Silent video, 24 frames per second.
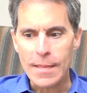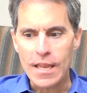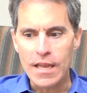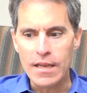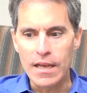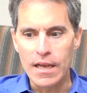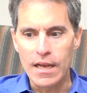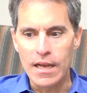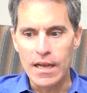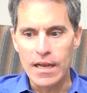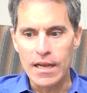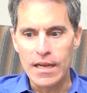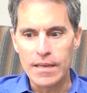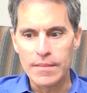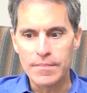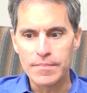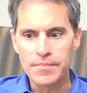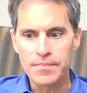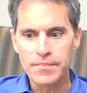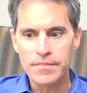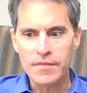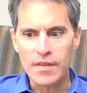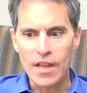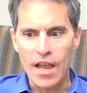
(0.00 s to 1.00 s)

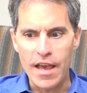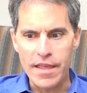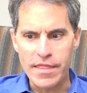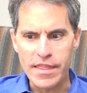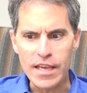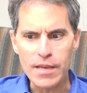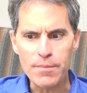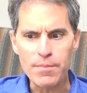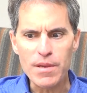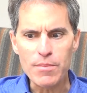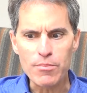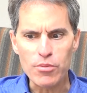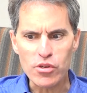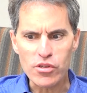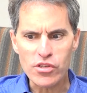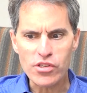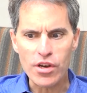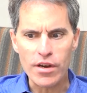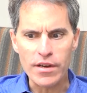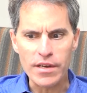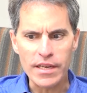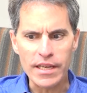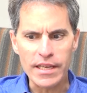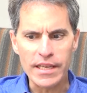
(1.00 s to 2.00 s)
I think people are
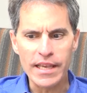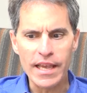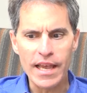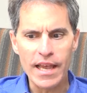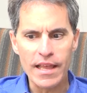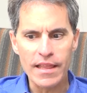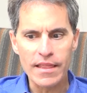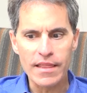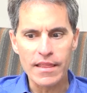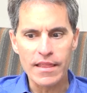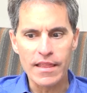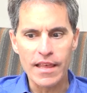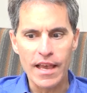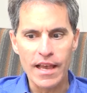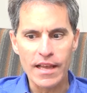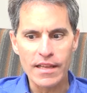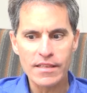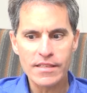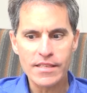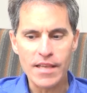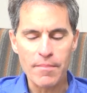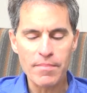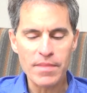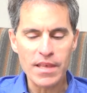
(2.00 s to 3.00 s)
starting to get that
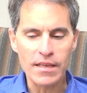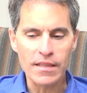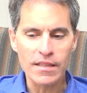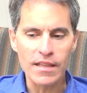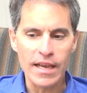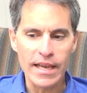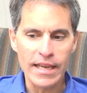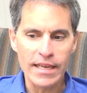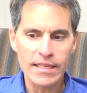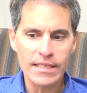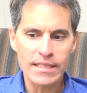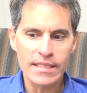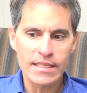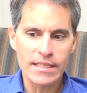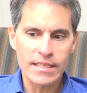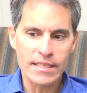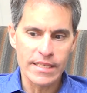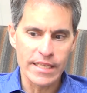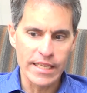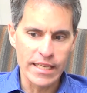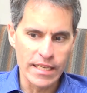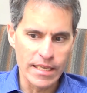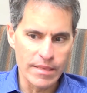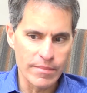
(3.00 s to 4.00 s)
something like
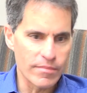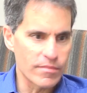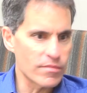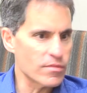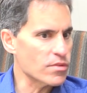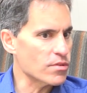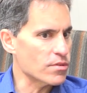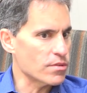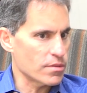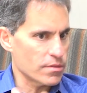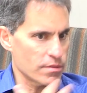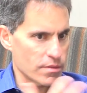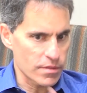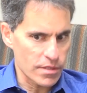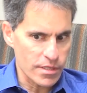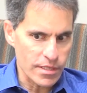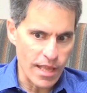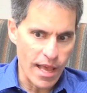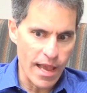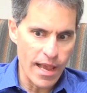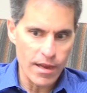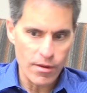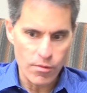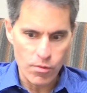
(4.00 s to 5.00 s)
Teams or
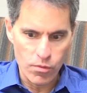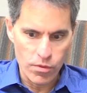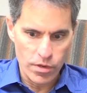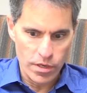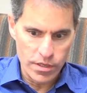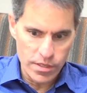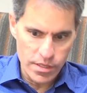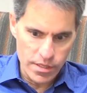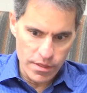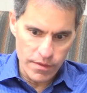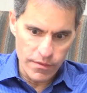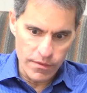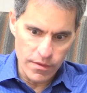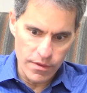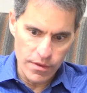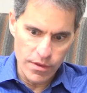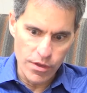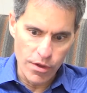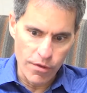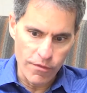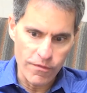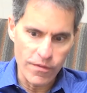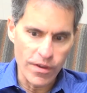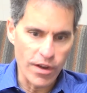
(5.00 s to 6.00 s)
Slack works
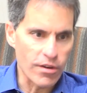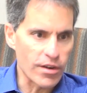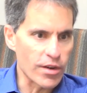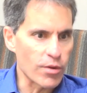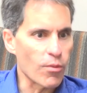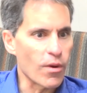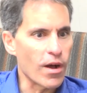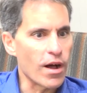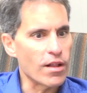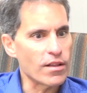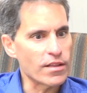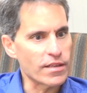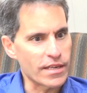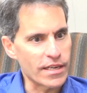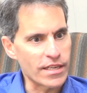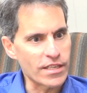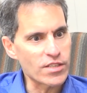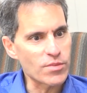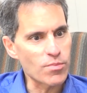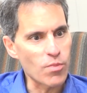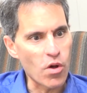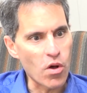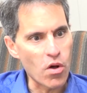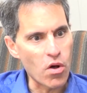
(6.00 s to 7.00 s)
very well in a
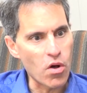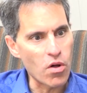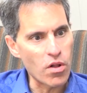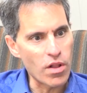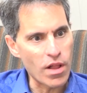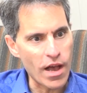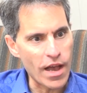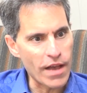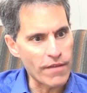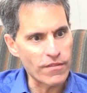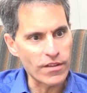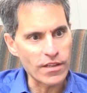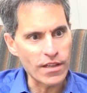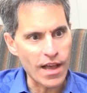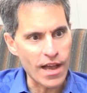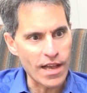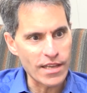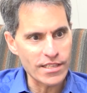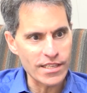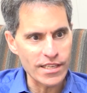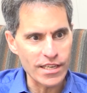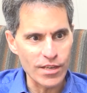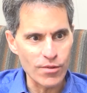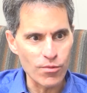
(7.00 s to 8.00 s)
small,
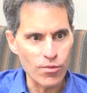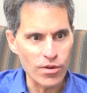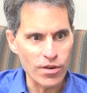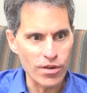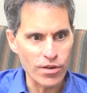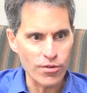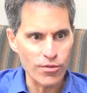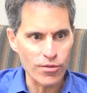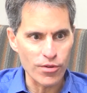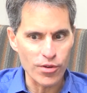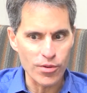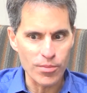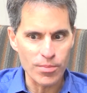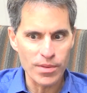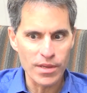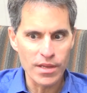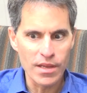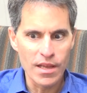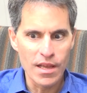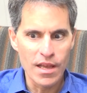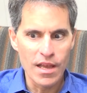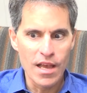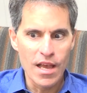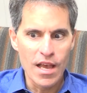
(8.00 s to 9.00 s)
high-velocity work group.
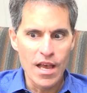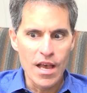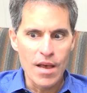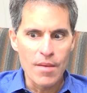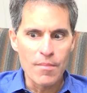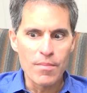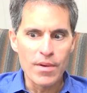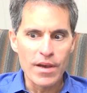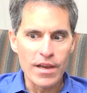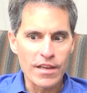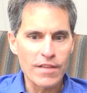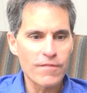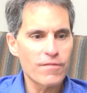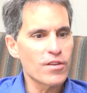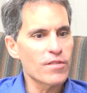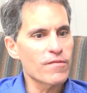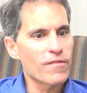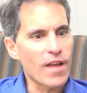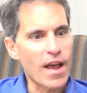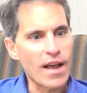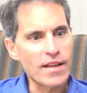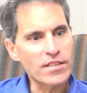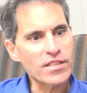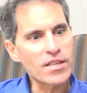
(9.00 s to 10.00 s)
But if you've
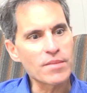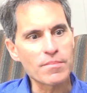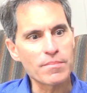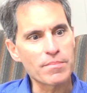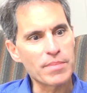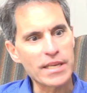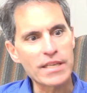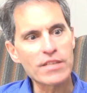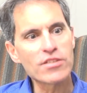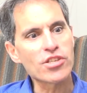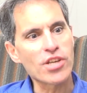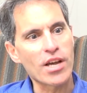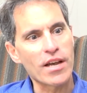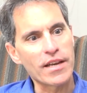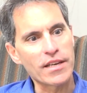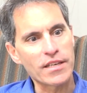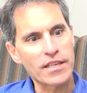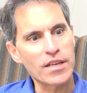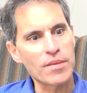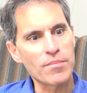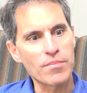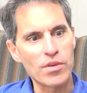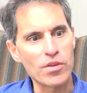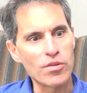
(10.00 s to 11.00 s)
got some big, giant
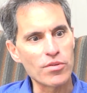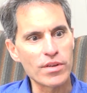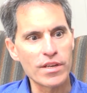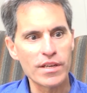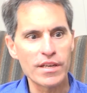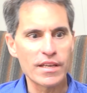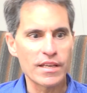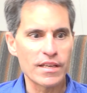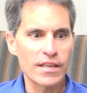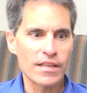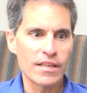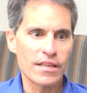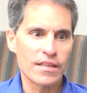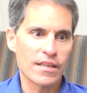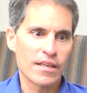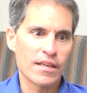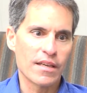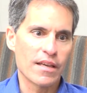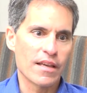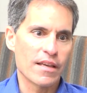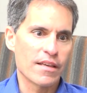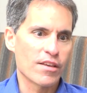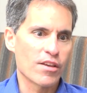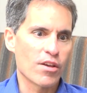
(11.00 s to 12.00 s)

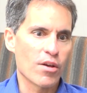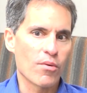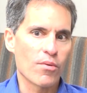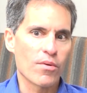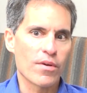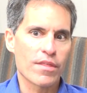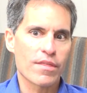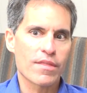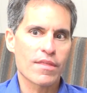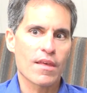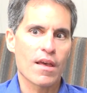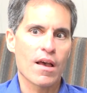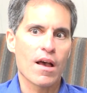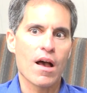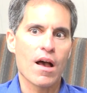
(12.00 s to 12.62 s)
community, with